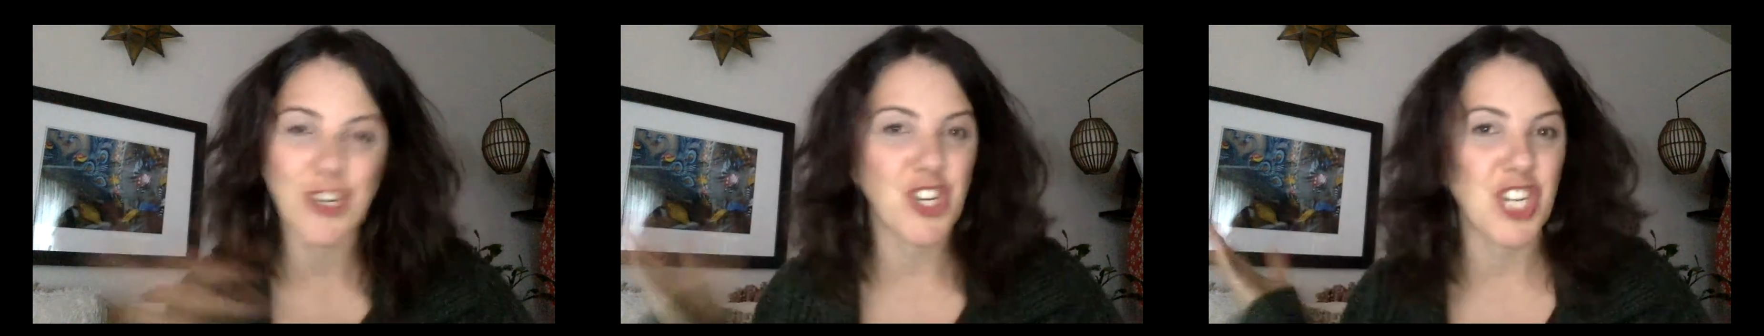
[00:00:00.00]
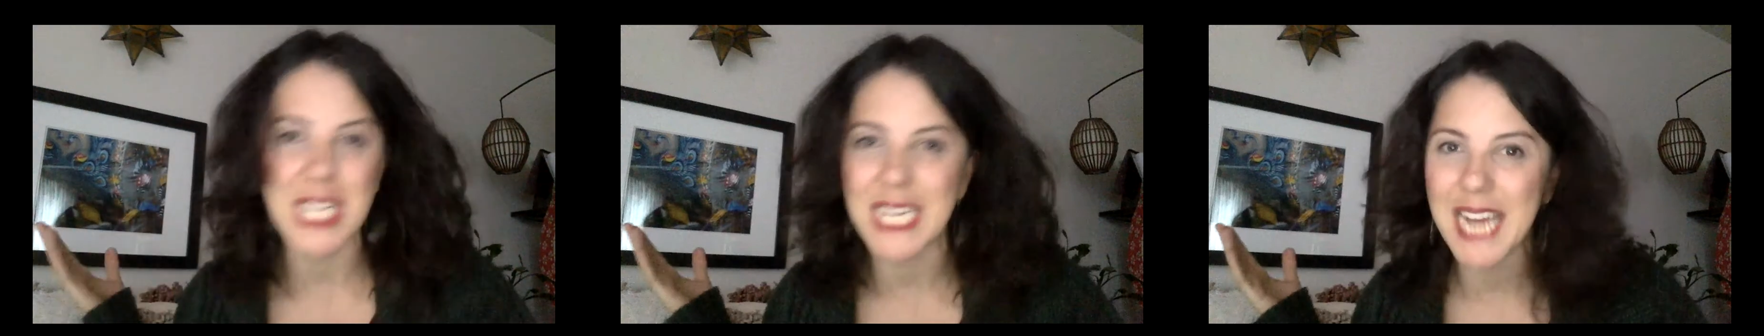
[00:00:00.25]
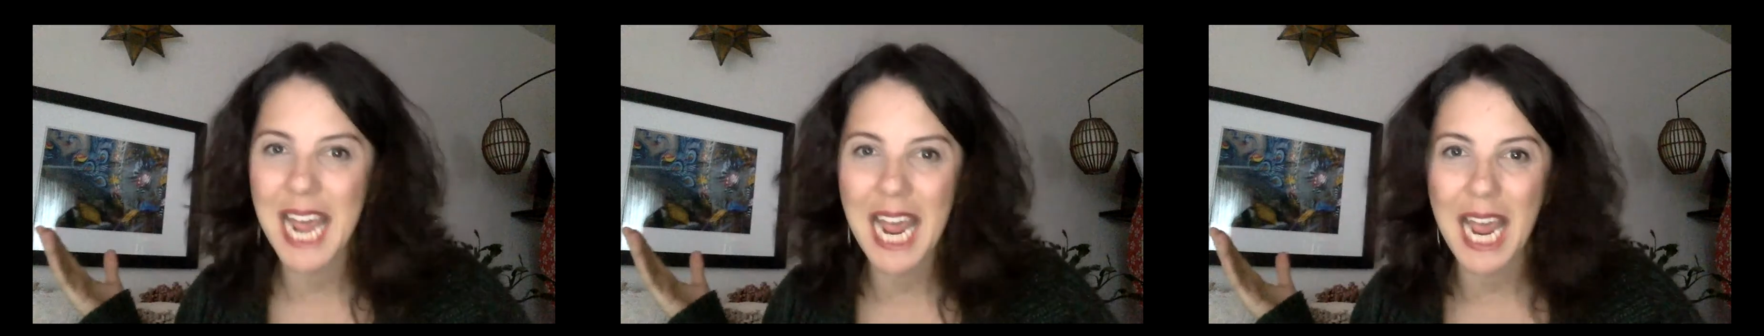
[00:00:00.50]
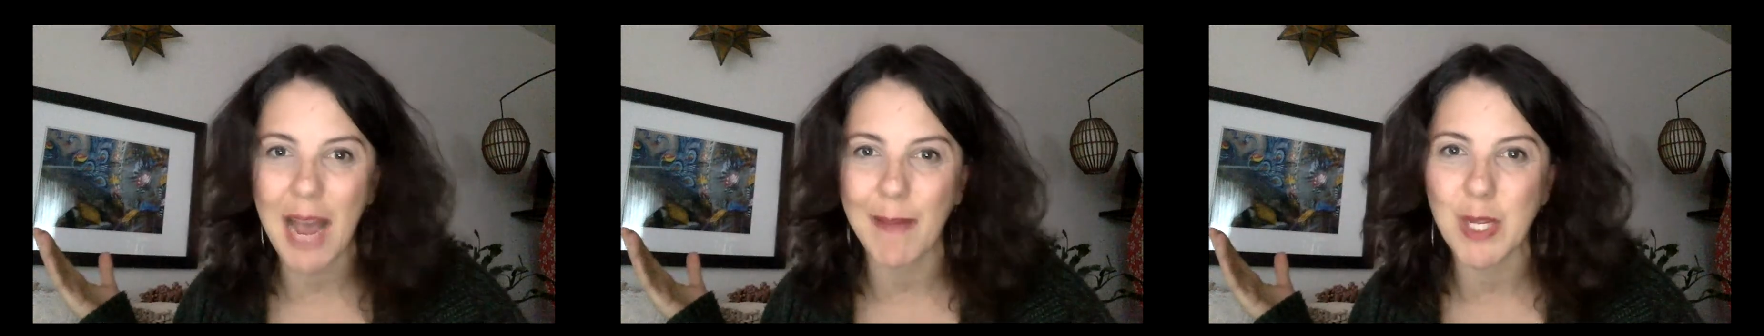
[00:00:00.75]
Just
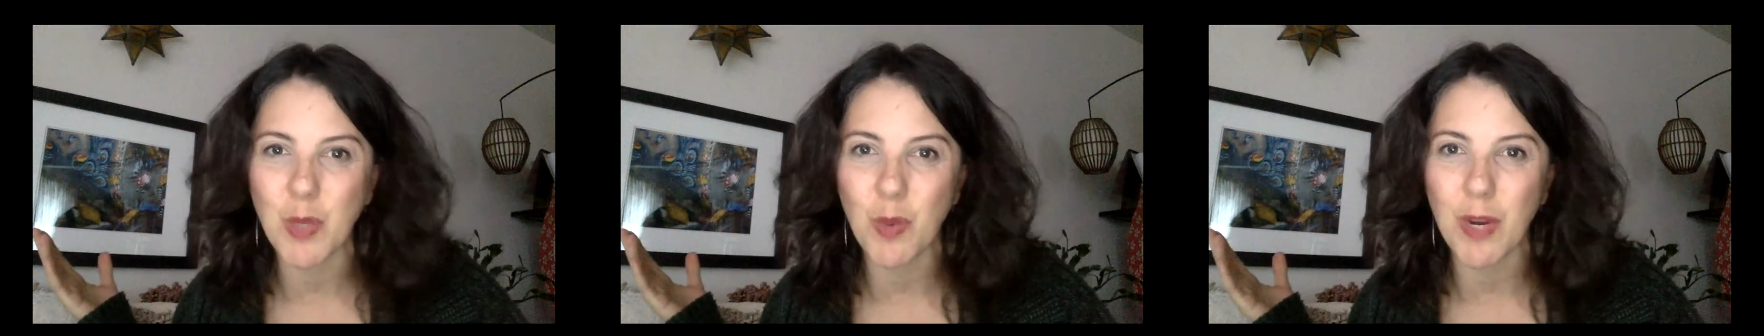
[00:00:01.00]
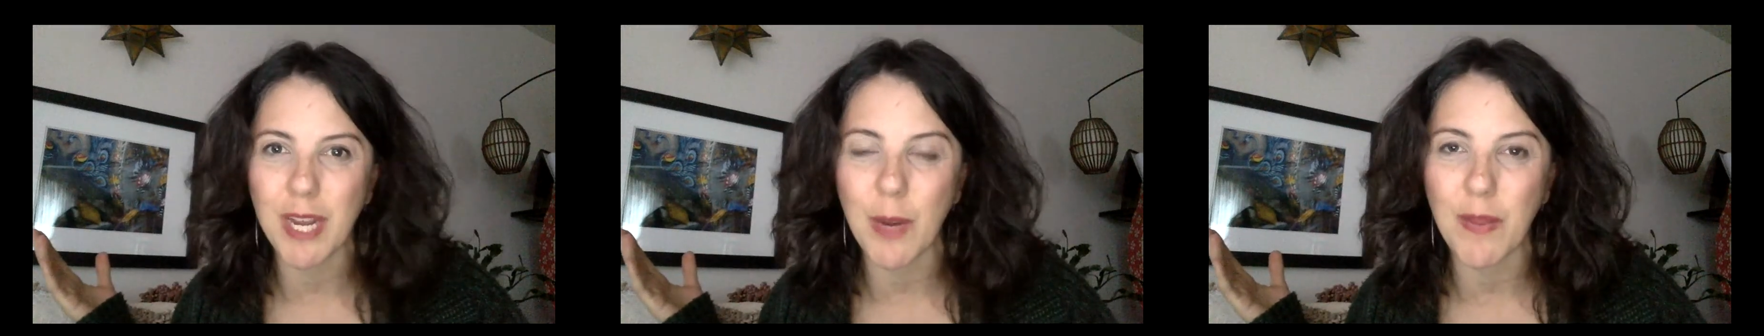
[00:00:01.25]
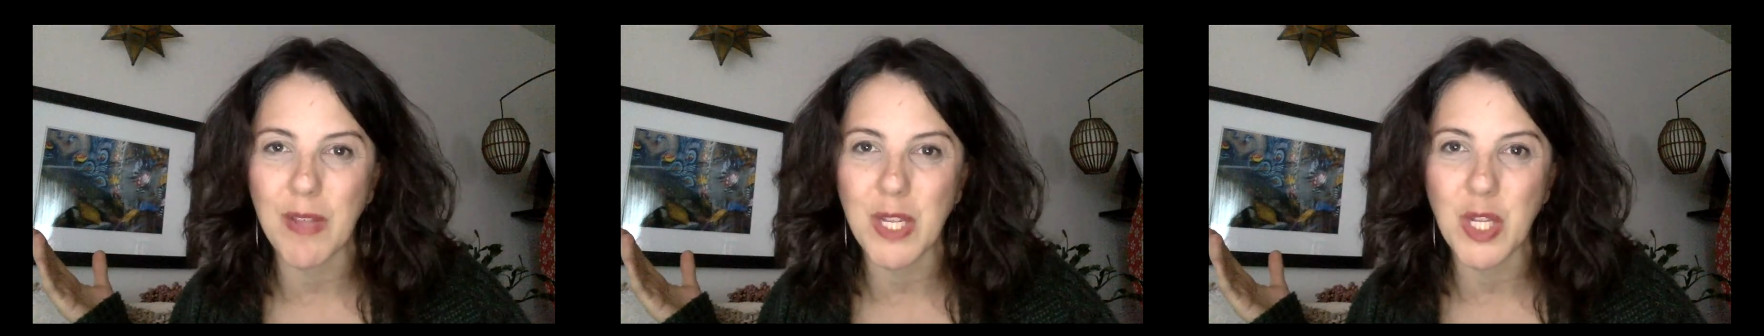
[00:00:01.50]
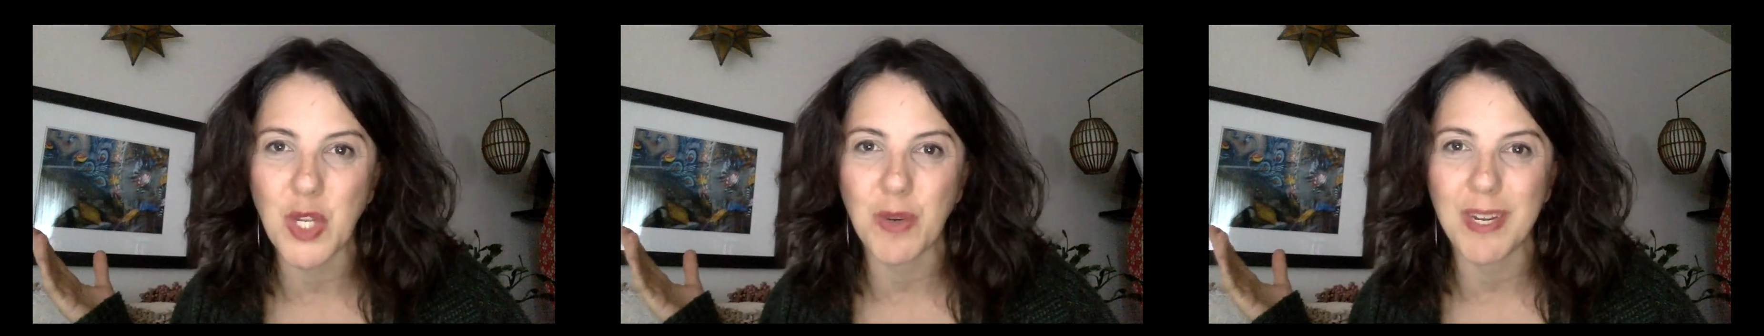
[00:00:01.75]
today, I was working with a
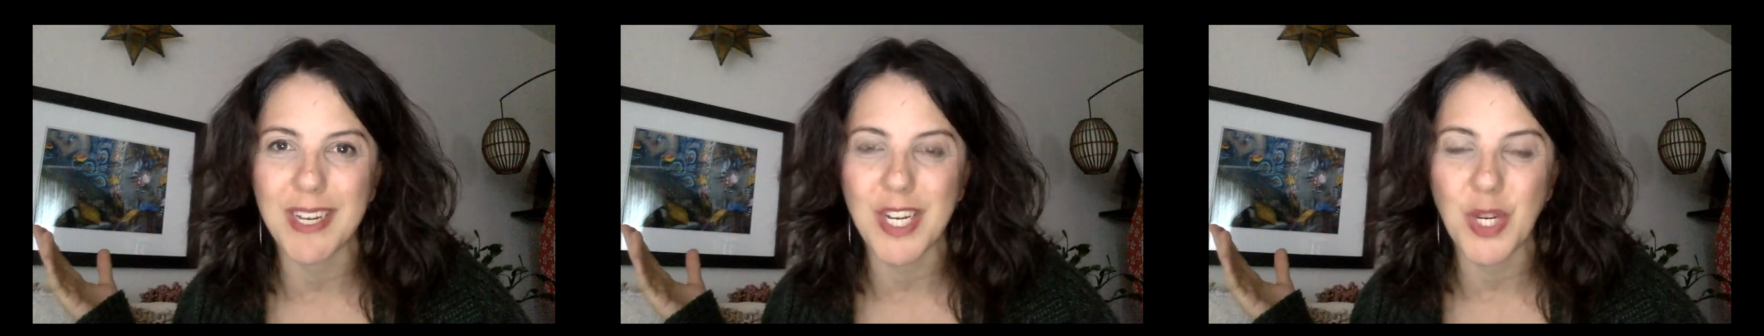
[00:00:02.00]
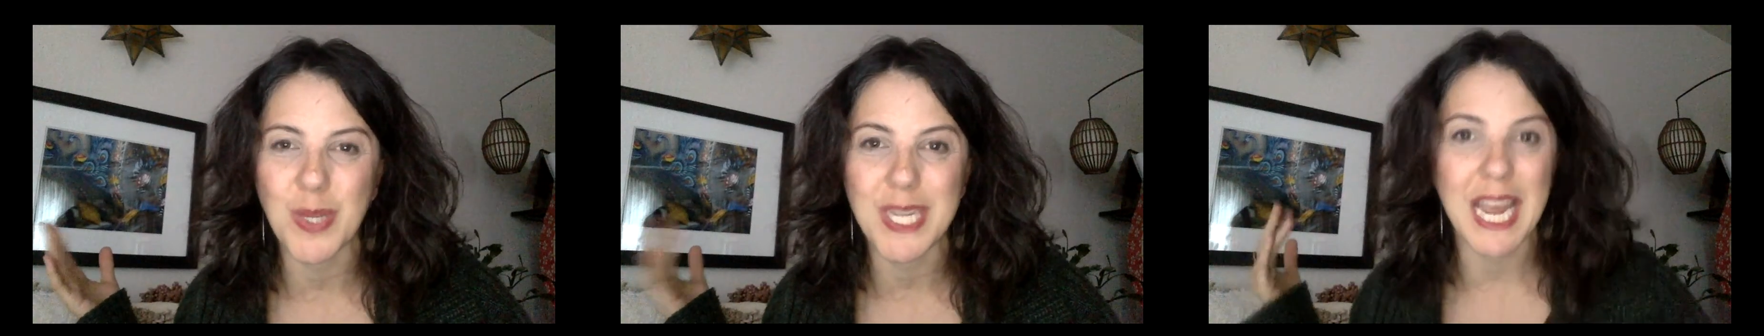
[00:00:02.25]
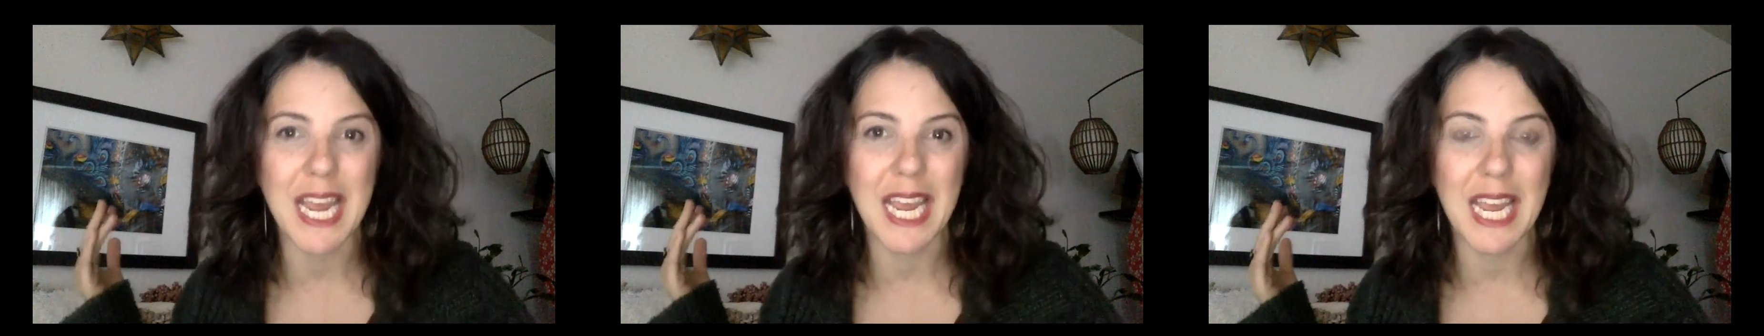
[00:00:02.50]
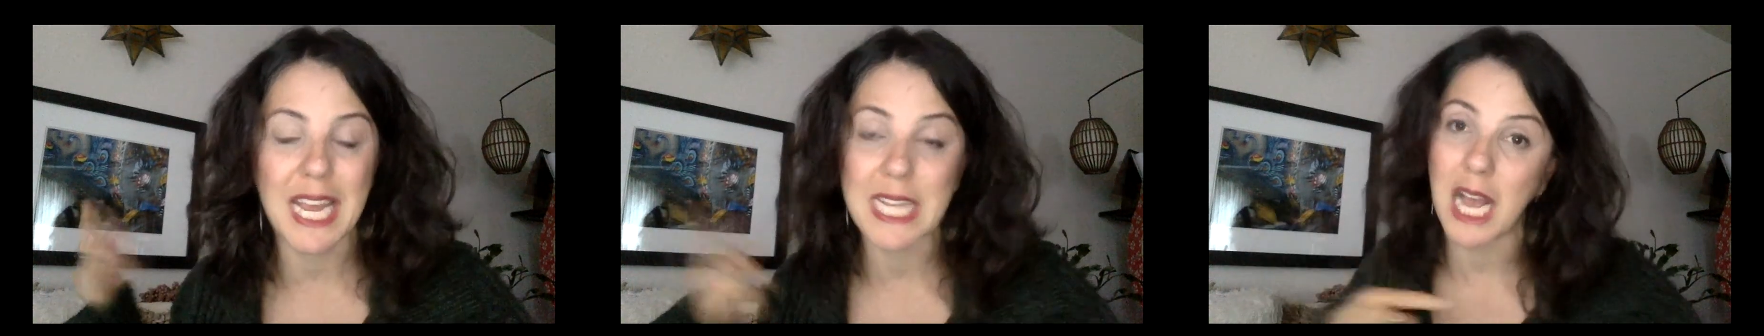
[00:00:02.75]
student he's